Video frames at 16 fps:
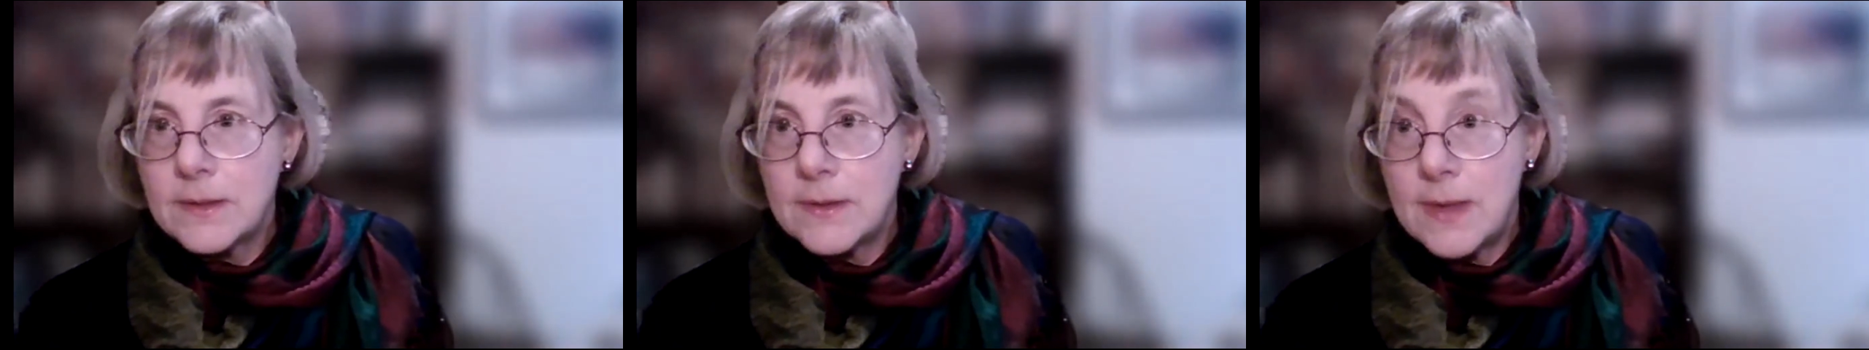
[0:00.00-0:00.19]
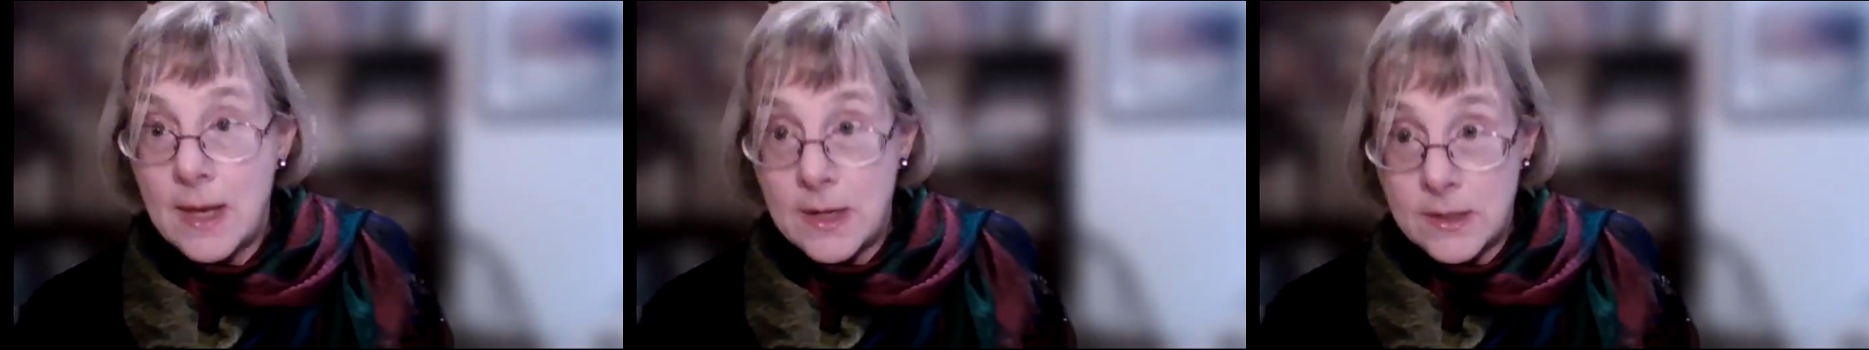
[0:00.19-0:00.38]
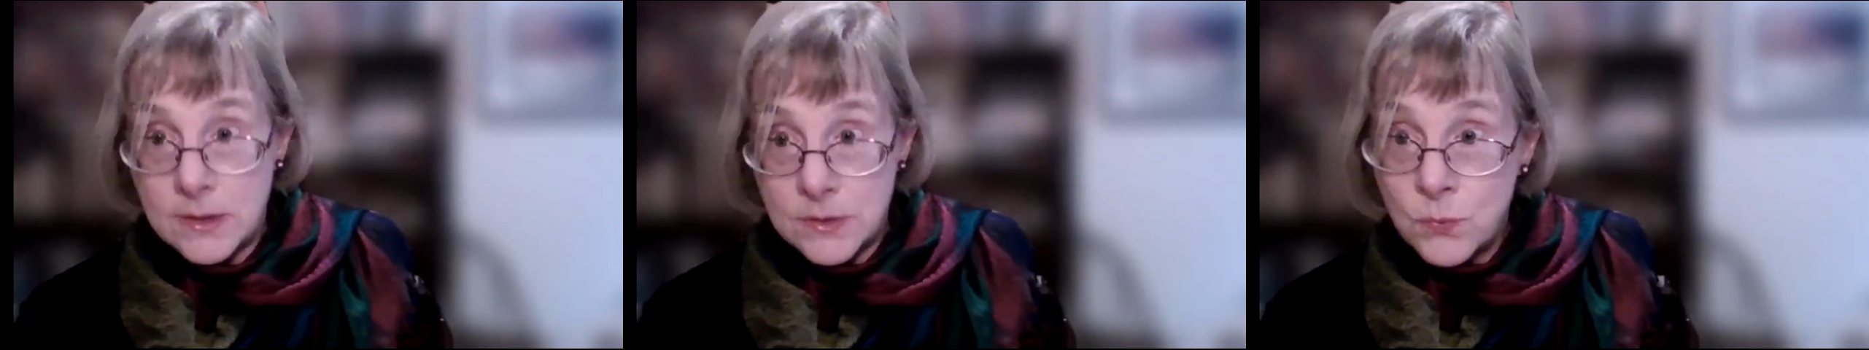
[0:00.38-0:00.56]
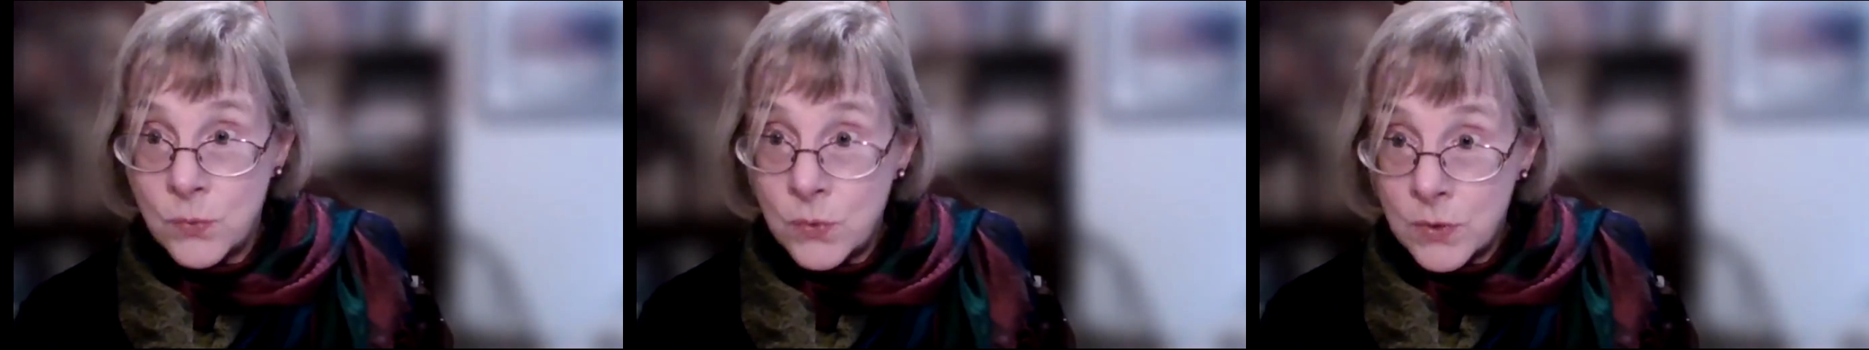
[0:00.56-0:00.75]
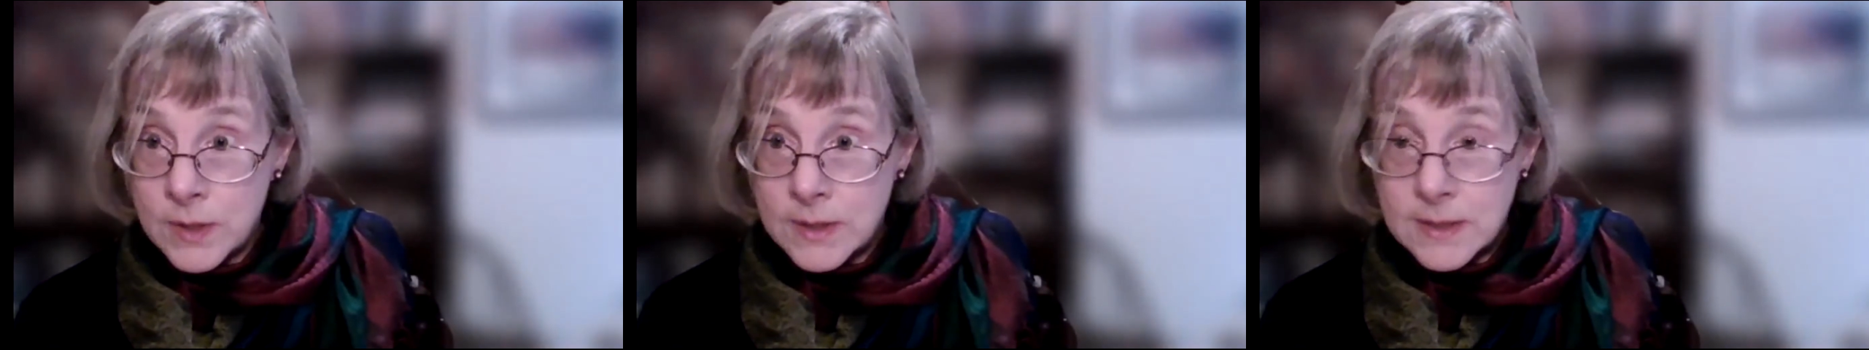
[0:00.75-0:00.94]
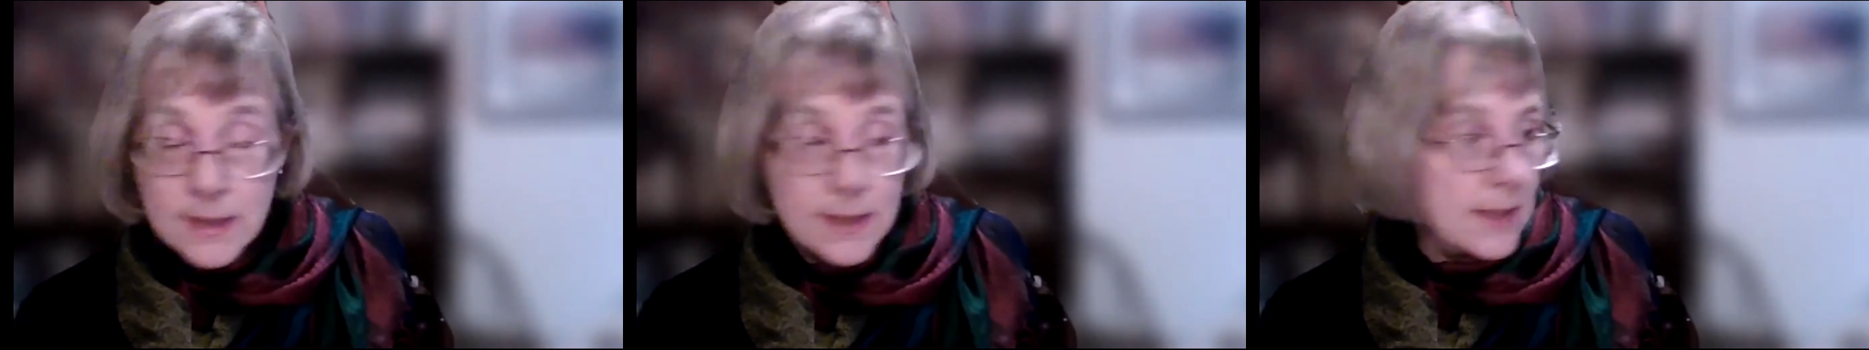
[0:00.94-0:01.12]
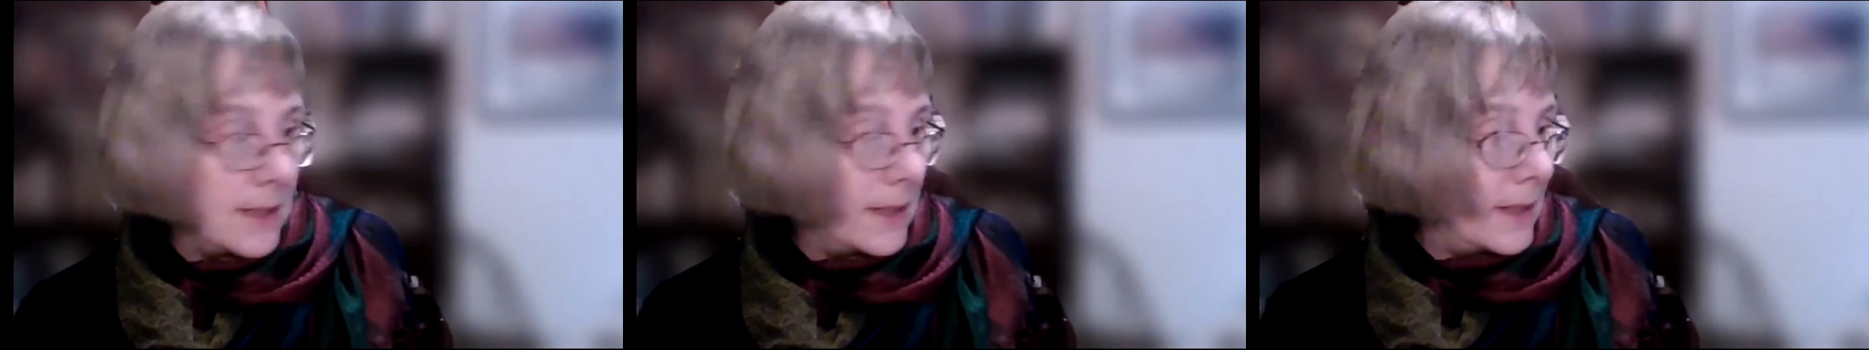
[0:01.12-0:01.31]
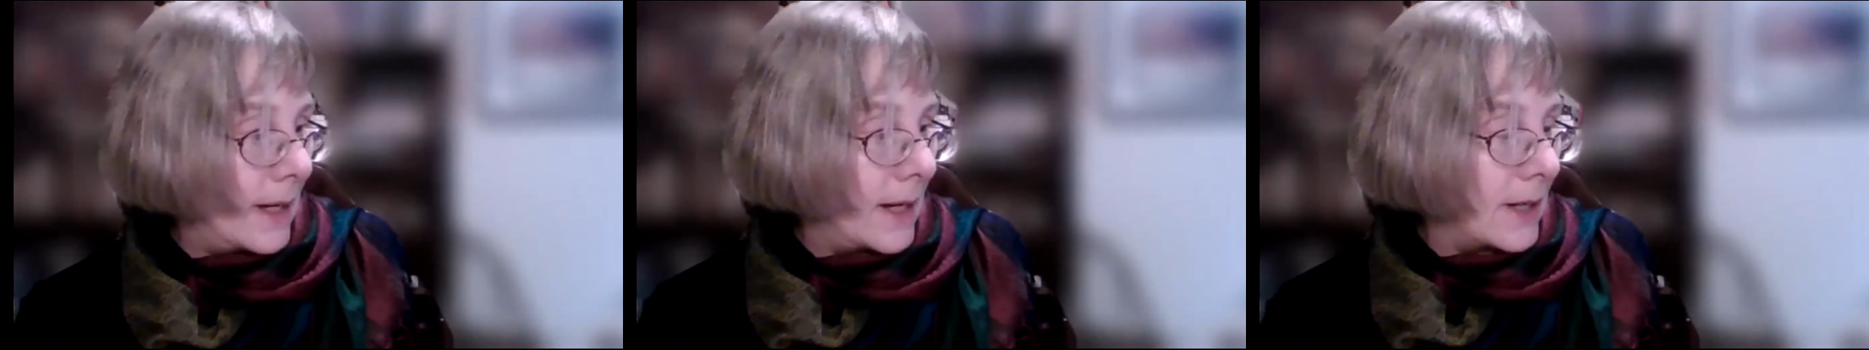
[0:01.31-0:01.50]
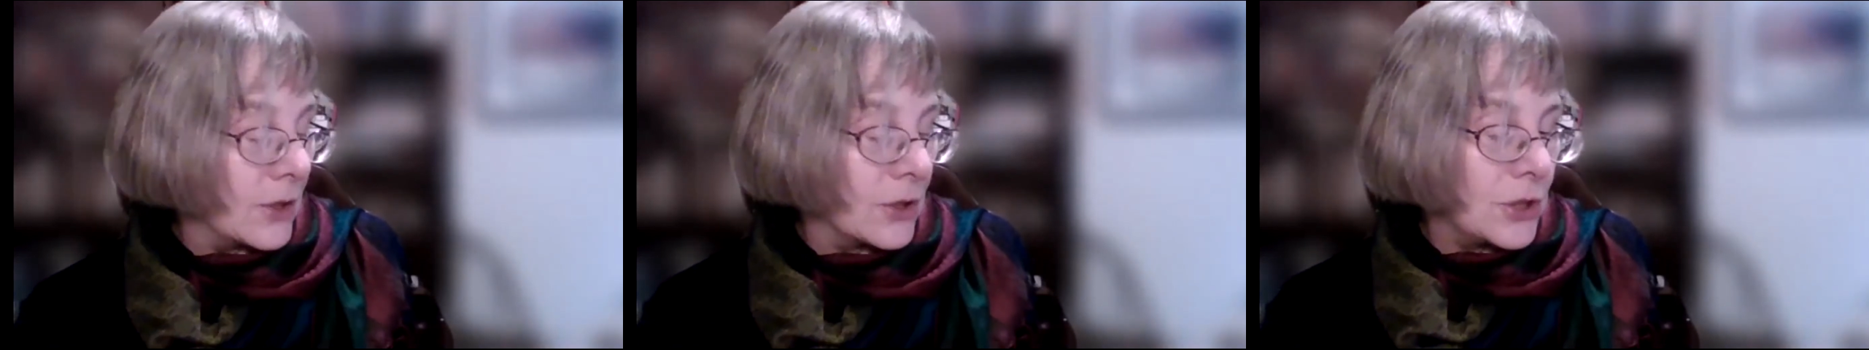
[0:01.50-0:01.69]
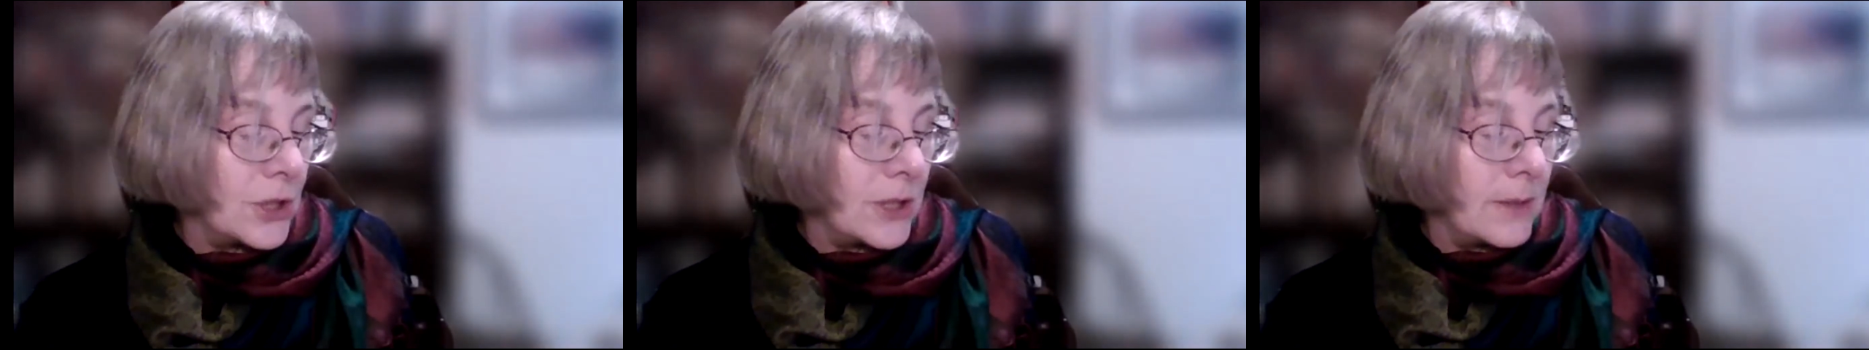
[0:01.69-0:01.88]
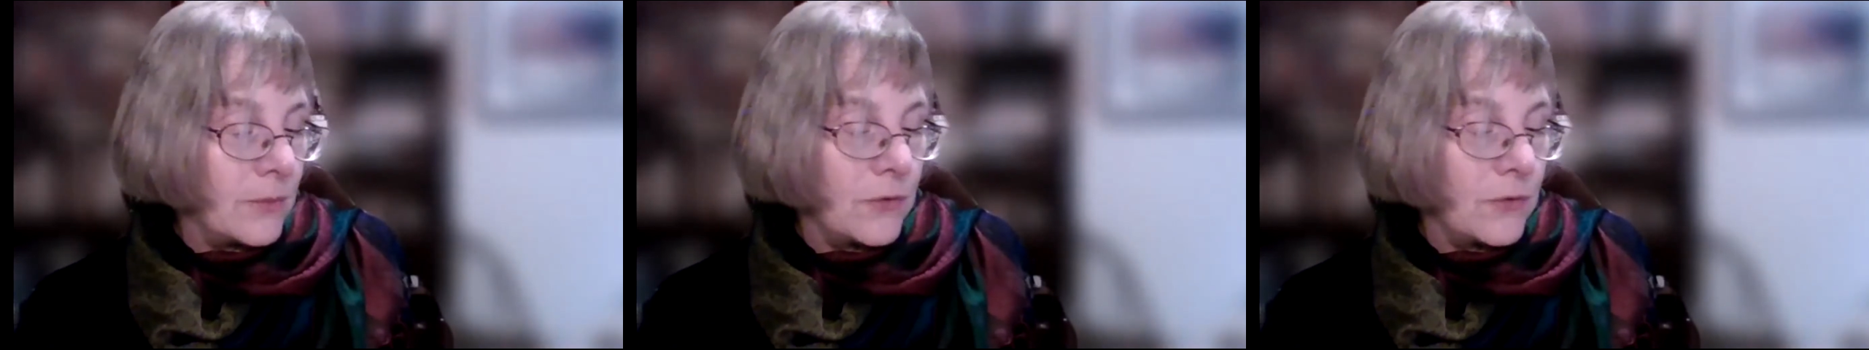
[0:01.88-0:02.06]
That is wood
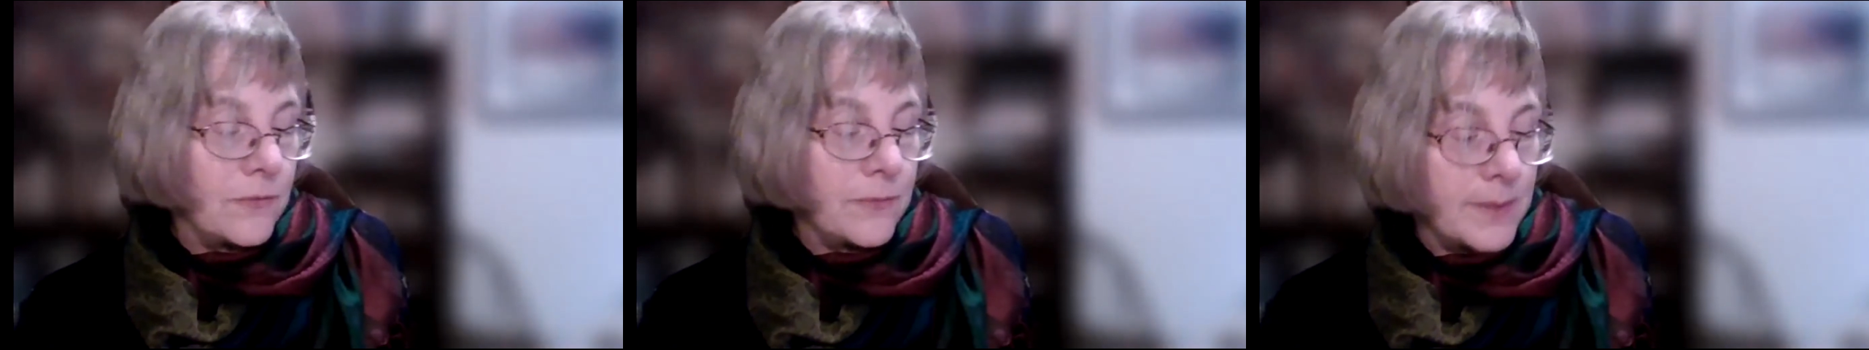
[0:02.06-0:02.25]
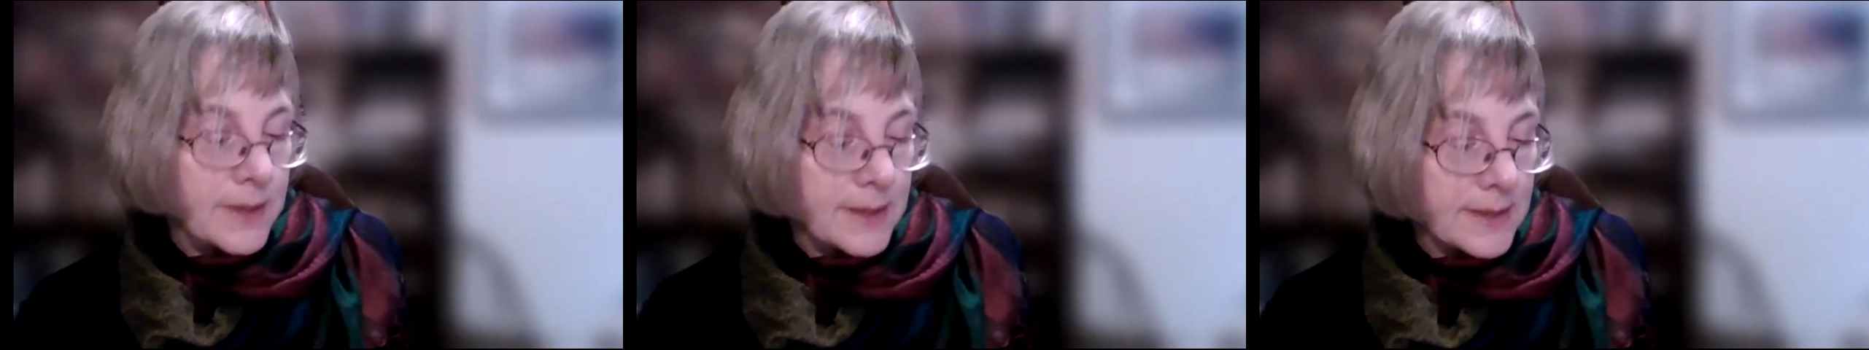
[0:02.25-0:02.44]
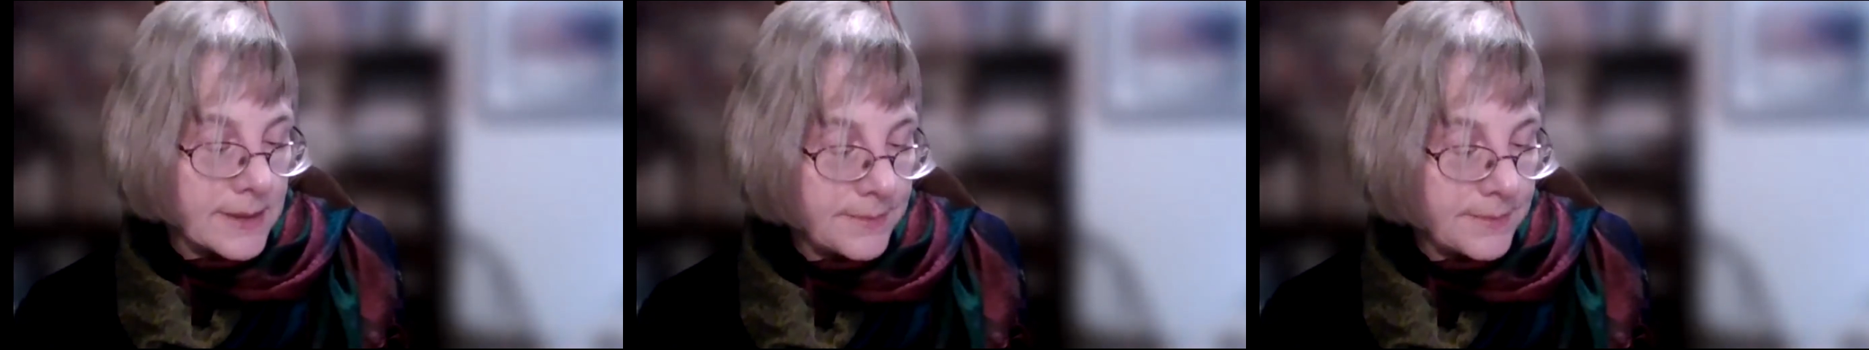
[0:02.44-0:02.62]
energy movement.